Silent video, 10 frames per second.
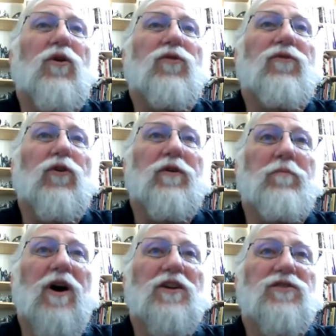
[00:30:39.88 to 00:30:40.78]
you both
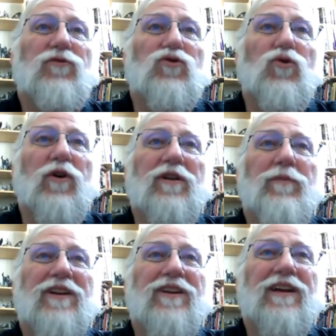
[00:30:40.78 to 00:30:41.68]
very much for
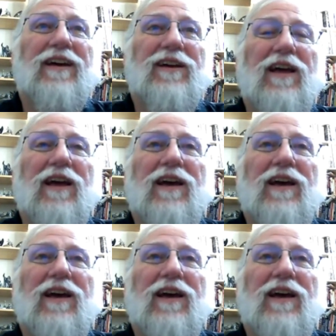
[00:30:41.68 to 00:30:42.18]
joining me today